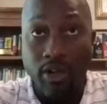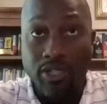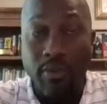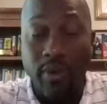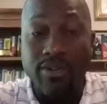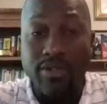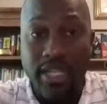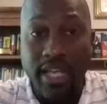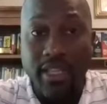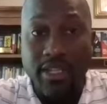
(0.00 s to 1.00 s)

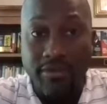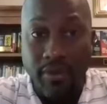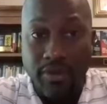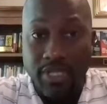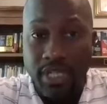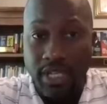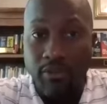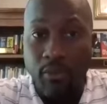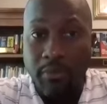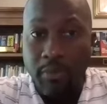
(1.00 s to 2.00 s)
understand the diversity of
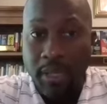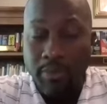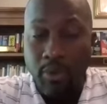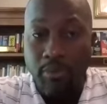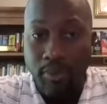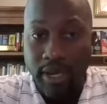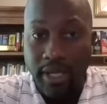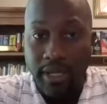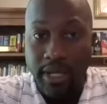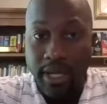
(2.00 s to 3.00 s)
what people
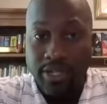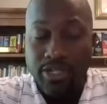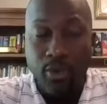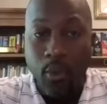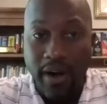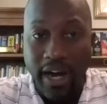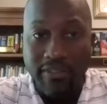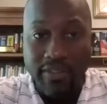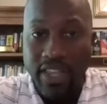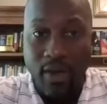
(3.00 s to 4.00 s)
bring to wherever
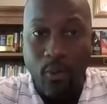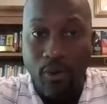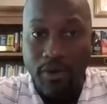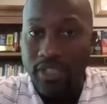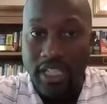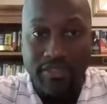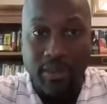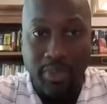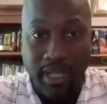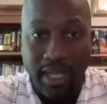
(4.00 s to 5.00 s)
they work, live, and
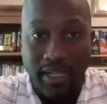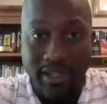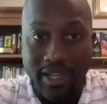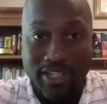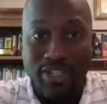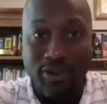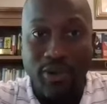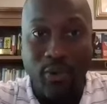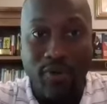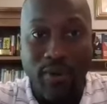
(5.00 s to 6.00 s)
play. So
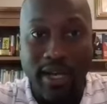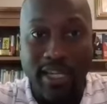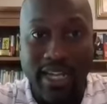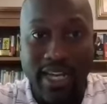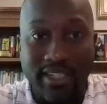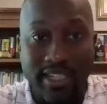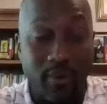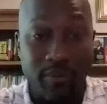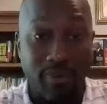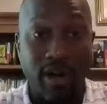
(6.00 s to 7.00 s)
we recognize that we
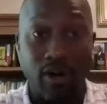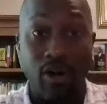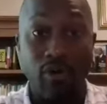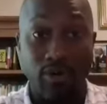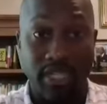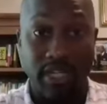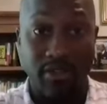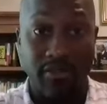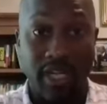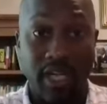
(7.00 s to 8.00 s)
bring our whole self,
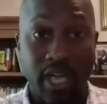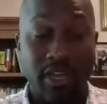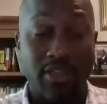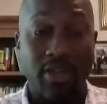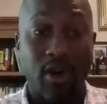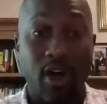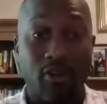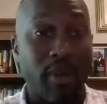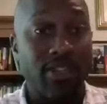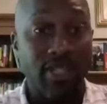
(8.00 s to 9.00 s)
our
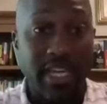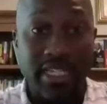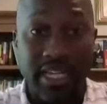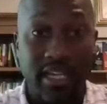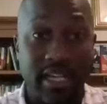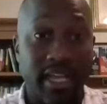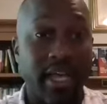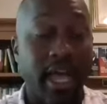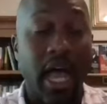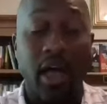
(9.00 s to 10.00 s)
racial identity,
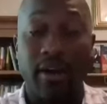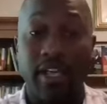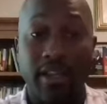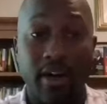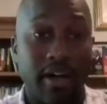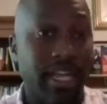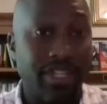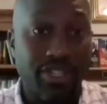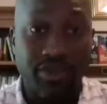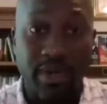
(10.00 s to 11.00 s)
our
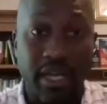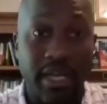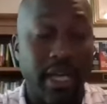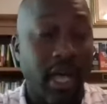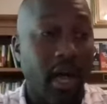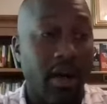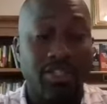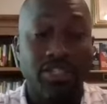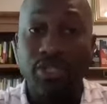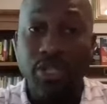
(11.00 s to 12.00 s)
history, our
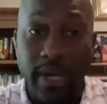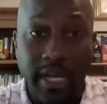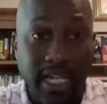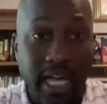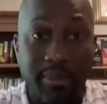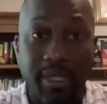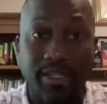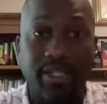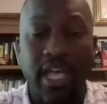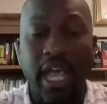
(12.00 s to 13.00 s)
socioeconomics,
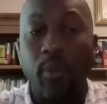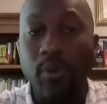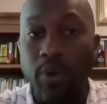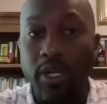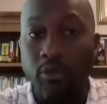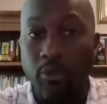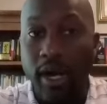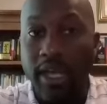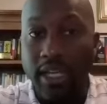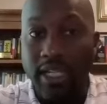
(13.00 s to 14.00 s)
and we want to
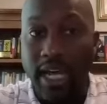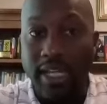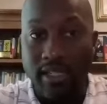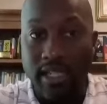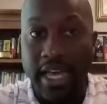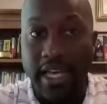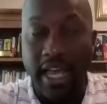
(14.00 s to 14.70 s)
recognize that